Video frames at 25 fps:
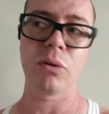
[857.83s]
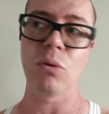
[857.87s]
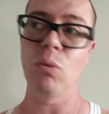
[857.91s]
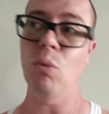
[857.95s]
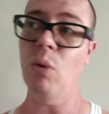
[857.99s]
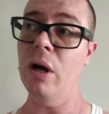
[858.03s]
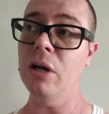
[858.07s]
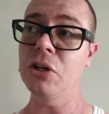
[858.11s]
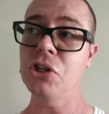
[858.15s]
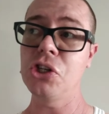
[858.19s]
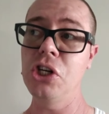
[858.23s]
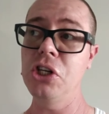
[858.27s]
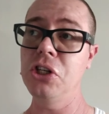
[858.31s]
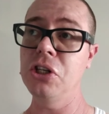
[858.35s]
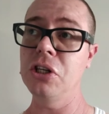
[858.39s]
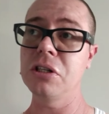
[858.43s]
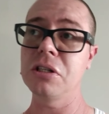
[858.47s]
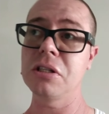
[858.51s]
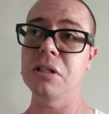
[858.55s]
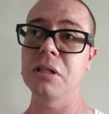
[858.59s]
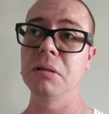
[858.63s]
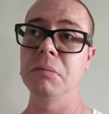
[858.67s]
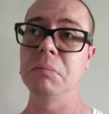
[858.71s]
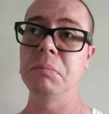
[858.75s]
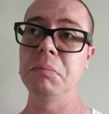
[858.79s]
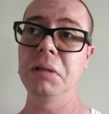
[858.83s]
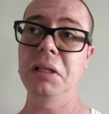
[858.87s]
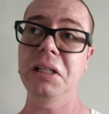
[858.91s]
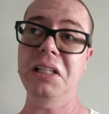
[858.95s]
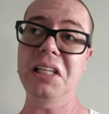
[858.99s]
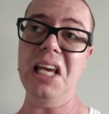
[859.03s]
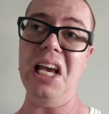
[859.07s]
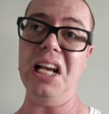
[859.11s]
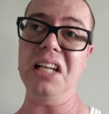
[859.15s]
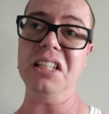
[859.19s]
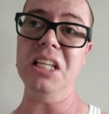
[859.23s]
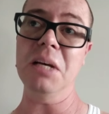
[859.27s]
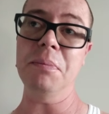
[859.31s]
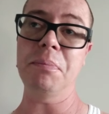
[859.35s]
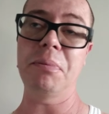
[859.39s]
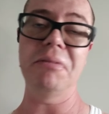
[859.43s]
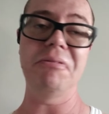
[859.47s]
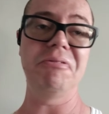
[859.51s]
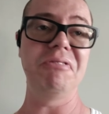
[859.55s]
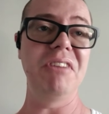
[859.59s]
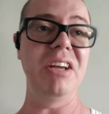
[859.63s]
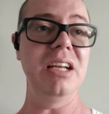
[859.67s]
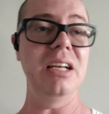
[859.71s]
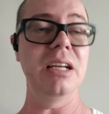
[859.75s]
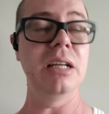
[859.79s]
while she just kicks up her
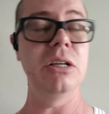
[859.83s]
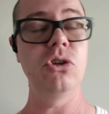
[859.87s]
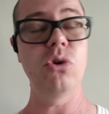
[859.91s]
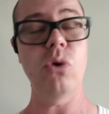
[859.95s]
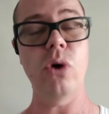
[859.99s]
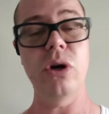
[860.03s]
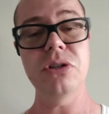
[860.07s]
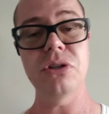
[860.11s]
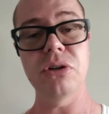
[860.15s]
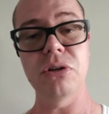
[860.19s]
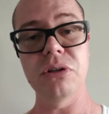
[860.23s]
feet and enjoys